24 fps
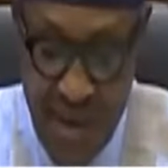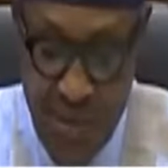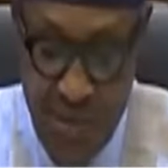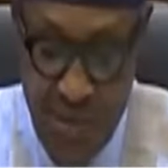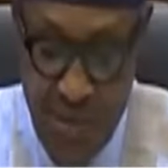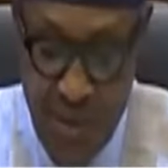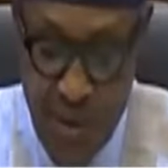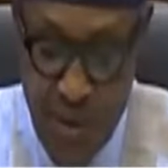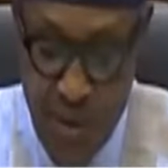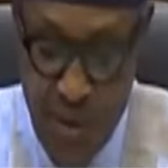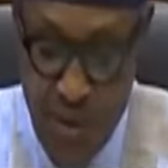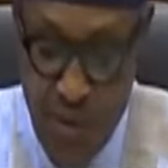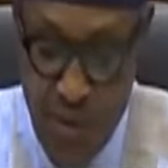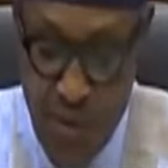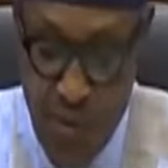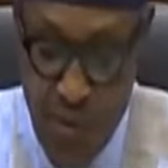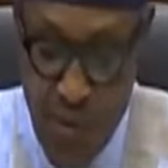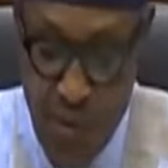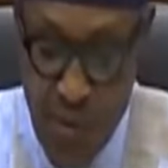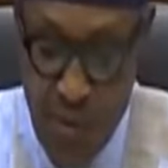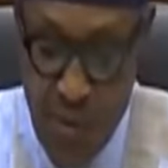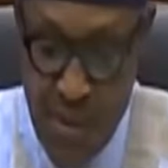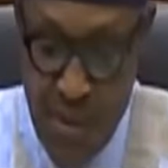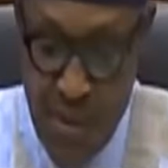absolute
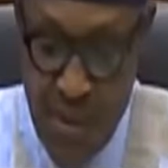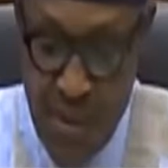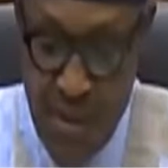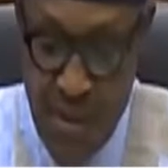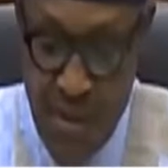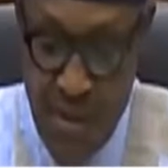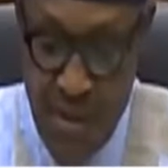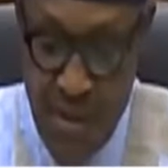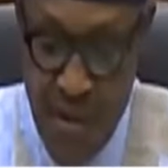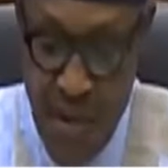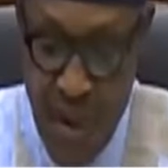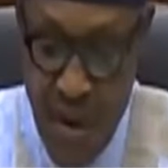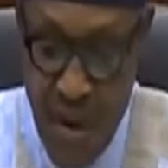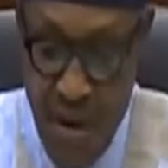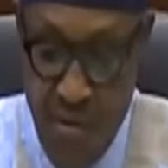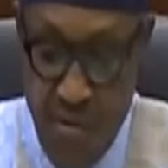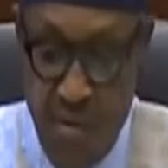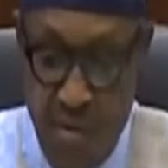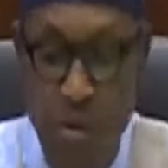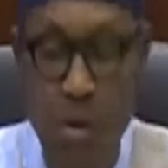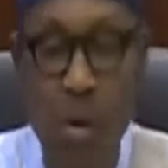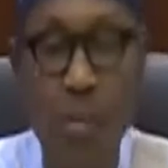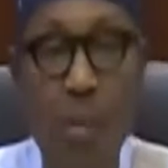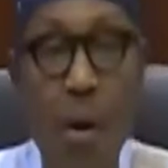poverty
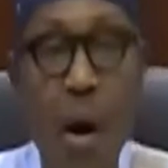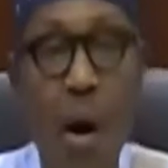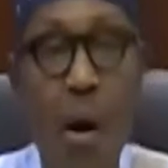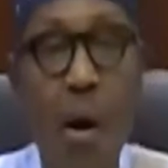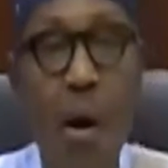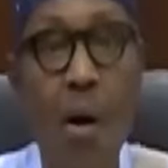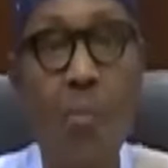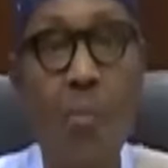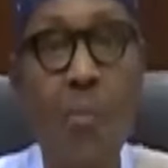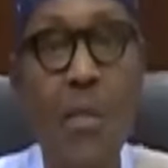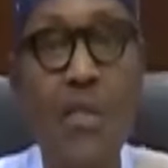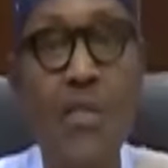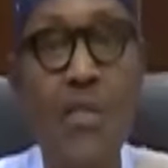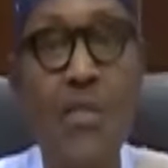from our